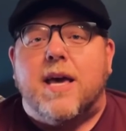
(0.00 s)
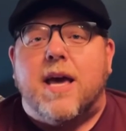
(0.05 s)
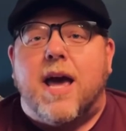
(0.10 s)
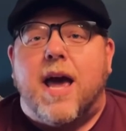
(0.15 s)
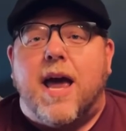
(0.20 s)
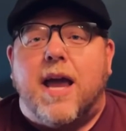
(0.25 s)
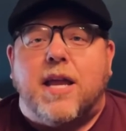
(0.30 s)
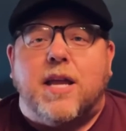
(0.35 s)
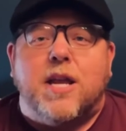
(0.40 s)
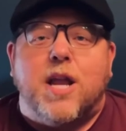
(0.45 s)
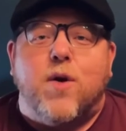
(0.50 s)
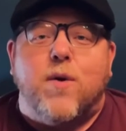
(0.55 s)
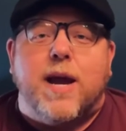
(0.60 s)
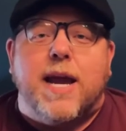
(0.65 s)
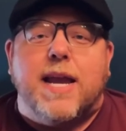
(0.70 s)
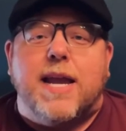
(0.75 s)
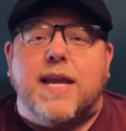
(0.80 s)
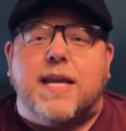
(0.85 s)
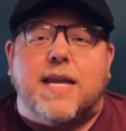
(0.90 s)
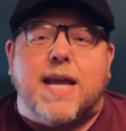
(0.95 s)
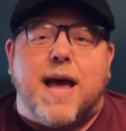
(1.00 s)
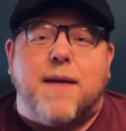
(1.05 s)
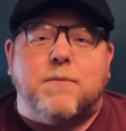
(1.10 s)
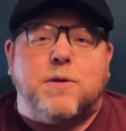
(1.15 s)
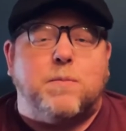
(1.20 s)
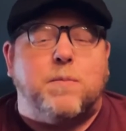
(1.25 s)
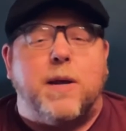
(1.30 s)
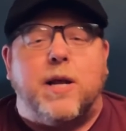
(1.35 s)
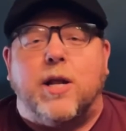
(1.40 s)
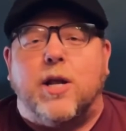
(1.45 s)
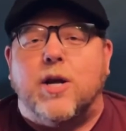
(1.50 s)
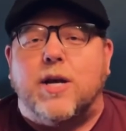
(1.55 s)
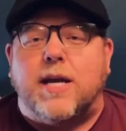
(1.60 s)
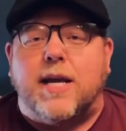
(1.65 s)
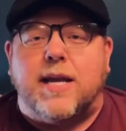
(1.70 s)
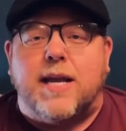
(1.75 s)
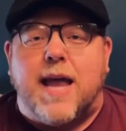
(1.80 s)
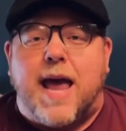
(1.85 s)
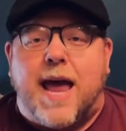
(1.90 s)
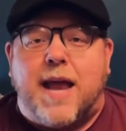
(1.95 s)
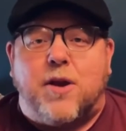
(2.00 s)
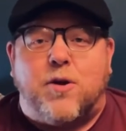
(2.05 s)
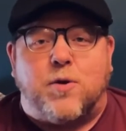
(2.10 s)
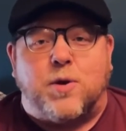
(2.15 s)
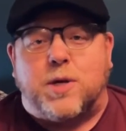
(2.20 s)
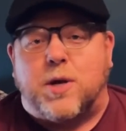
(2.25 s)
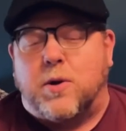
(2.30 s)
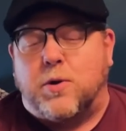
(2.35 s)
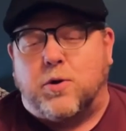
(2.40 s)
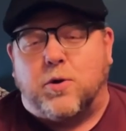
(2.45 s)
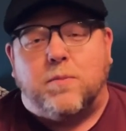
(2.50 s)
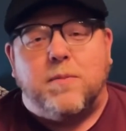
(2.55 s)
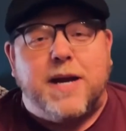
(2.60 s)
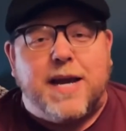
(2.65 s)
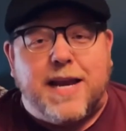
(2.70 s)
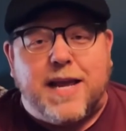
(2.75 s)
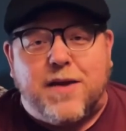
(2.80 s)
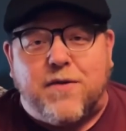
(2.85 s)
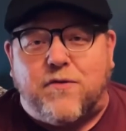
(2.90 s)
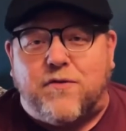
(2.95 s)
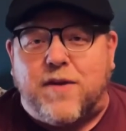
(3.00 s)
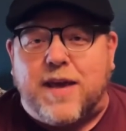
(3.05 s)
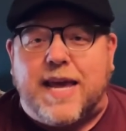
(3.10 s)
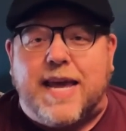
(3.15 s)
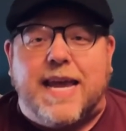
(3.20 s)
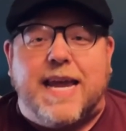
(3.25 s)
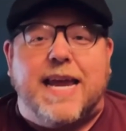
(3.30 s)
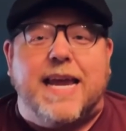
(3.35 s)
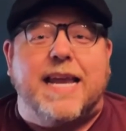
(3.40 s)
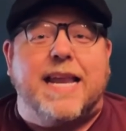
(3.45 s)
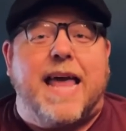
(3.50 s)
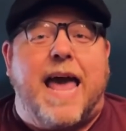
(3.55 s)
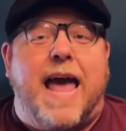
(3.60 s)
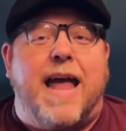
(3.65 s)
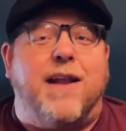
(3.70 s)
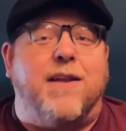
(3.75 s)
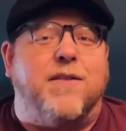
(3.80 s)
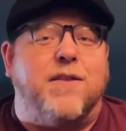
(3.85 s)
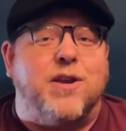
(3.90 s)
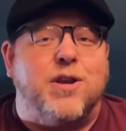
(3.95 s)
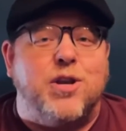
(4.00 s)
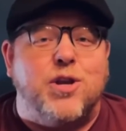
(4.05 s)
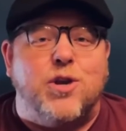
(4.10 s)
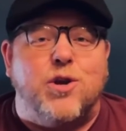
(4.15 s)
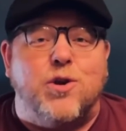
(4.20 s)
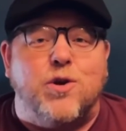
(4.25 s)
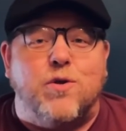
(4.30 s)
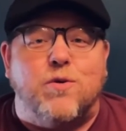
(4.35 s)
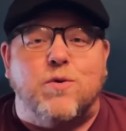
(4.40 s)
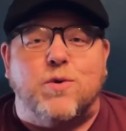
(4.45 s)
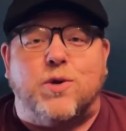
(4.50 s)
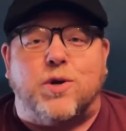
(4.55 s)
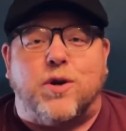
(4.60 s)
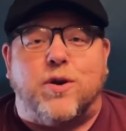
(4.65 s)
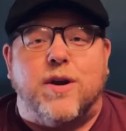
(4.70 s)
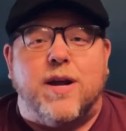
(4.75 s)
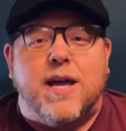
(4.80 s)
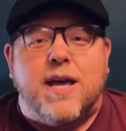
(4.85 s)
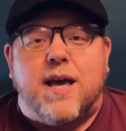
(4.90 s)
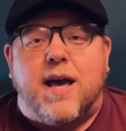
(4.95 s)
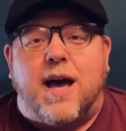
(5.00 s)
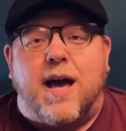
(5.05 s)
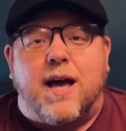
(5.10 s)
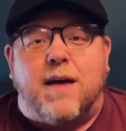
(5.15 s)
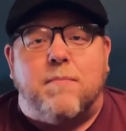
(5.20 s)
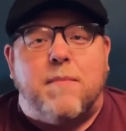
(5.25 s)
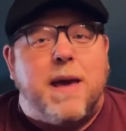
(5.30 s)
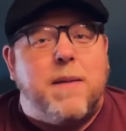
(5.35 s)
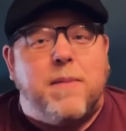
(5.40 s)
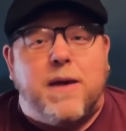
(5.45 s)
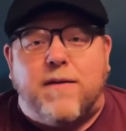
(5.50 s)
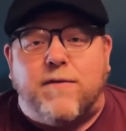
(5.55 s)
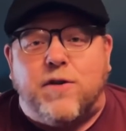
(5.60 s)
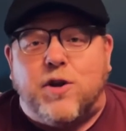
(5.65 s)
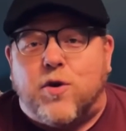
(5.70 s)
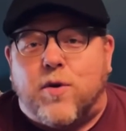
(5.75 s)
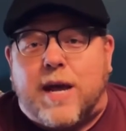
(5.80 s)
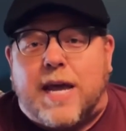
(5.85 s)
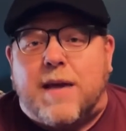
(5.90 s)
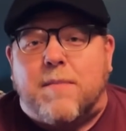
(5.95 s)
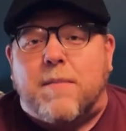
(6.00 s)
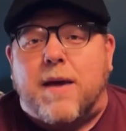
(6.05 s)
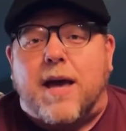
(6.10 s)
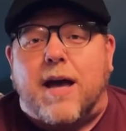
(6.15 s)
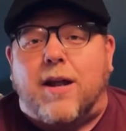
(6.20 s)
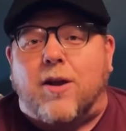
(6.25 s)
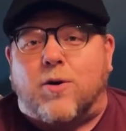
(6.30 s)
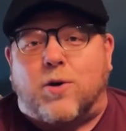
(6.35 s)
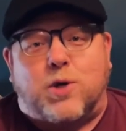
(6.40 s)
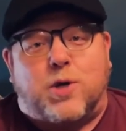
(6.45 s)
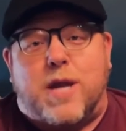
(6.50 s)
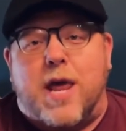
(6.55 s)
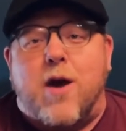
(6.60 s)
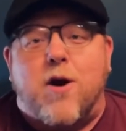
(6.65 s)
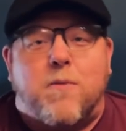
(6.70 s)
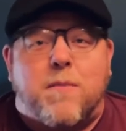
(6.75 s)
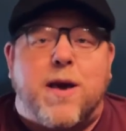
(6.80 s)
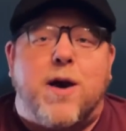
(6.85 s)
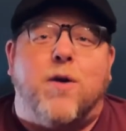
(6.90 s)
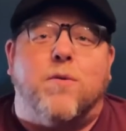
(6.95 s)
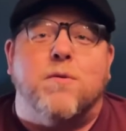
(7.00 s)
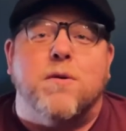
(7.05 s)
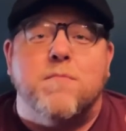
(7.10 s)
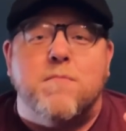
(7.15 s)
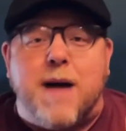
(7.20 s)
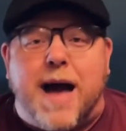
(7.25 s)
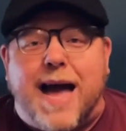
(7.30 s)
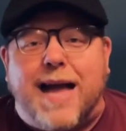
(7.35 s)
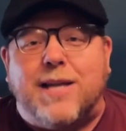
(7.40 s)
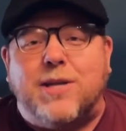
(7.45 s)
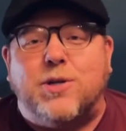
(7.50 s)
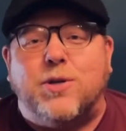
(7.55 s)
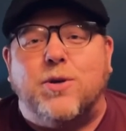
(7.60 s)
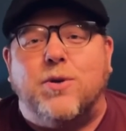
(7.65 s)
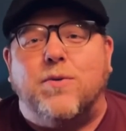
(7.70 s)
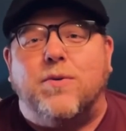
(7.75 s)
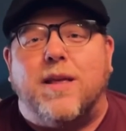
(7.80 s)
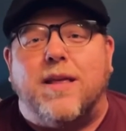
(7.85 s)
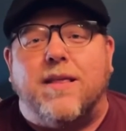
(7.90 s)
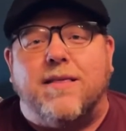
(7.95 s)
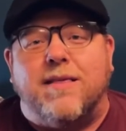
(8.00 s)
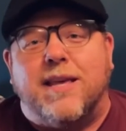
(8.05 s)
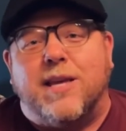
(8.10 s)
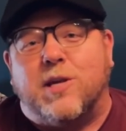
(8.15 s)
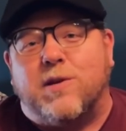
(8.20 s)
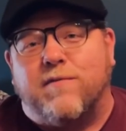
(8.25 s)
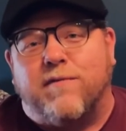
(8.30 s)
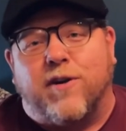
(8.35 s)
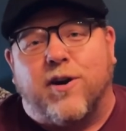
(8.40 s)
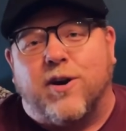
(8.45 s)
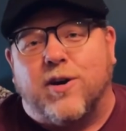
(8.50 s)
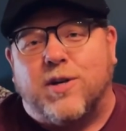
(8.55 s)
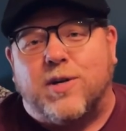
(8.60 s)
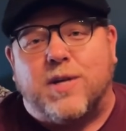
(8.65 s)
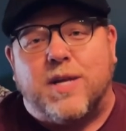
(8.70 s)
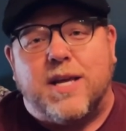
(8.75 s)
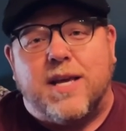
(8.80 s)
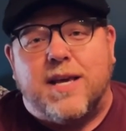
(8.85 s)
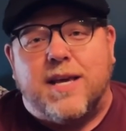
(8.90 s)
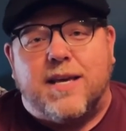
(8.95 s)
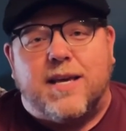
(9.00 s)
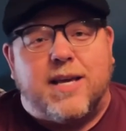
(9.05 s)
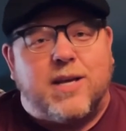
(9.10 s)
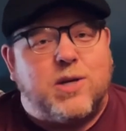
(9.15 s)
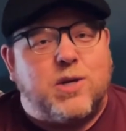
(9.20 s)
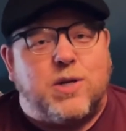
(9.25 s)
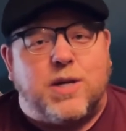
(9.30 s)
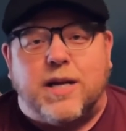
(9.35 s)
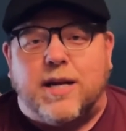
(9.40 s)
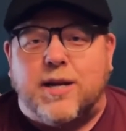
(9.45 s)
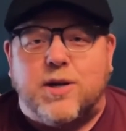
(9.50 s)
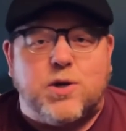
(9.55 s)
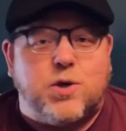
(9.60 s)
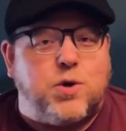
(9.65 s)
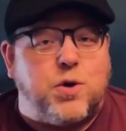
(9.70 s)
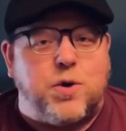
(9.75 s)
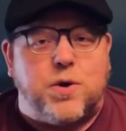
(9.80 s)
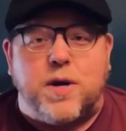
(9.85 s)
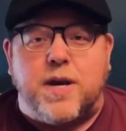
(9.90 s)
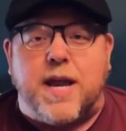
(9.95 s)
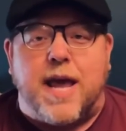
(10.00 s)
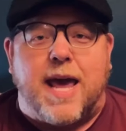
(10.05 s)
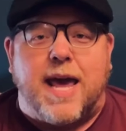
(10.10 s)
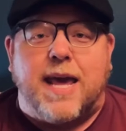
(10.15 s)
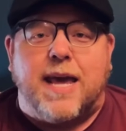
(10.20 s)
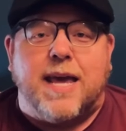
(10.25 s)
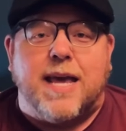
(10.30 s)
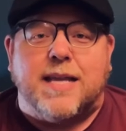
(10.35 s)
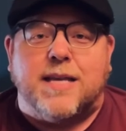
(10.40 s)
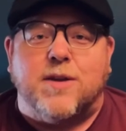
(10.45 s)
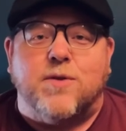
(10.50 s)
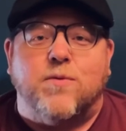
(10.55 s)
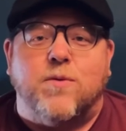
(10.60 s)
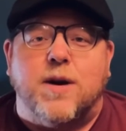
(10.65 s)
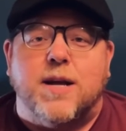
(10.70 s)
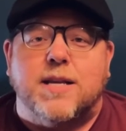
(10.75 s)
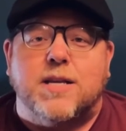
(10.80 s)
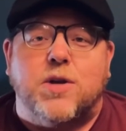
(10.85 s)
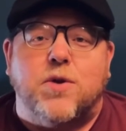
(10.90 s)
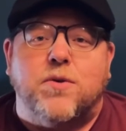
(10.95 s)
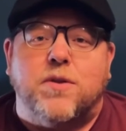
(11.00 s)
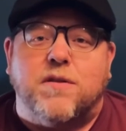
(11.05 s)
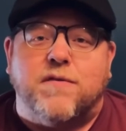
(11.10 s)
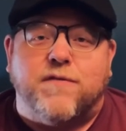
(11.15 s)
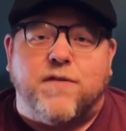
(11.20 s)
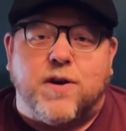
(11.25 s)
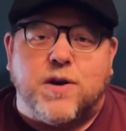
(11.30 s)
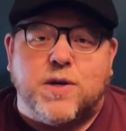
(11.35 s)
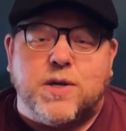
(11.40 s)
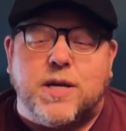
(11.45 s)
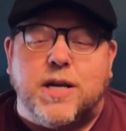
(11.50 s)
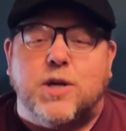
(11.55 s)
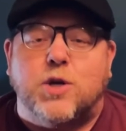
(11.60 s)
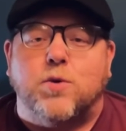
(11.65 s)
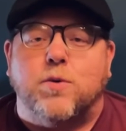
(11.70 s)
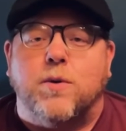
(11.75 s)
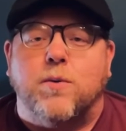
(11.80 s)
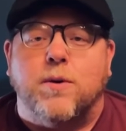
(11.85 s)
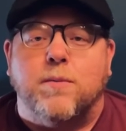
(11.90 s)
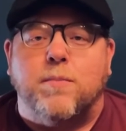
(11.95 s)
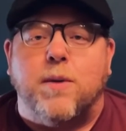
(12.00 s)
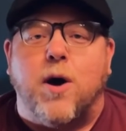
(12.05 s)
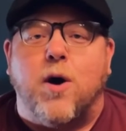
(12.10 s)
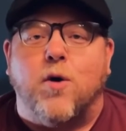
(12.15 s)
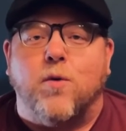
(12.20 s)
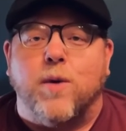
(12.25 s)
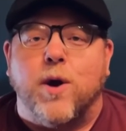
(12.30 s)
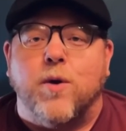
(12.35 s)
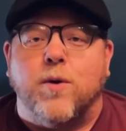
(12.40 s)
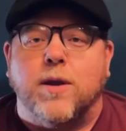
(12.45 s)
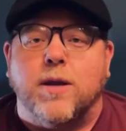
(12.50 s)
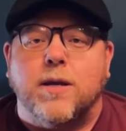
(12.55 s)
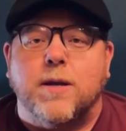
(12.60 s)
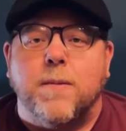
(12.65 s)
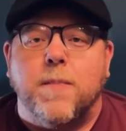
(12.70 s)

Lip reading: Any time spent looking at your social media feed, at the news, or maybe even your email or snail mail reminds you that this verse is still as true today as it was during the first century when Paul wrote it.